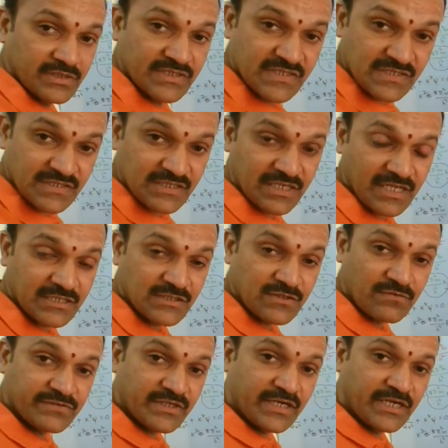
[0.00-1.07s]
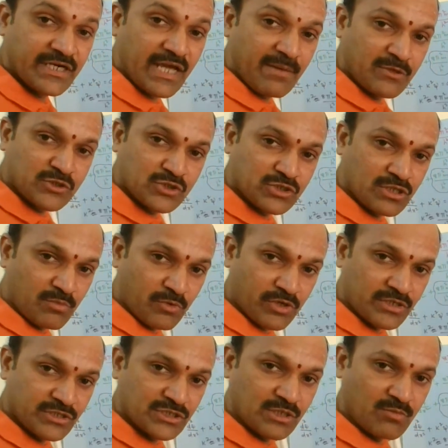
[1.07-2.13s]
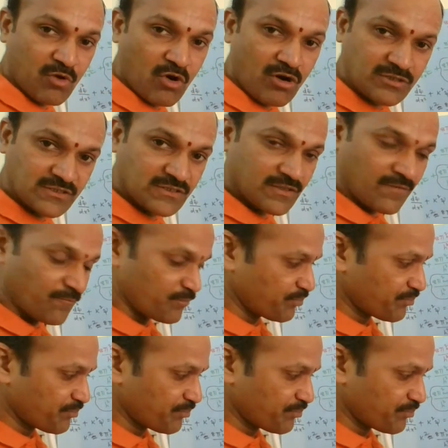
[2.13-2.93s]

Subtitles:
This is in case of three-dimensional potential box.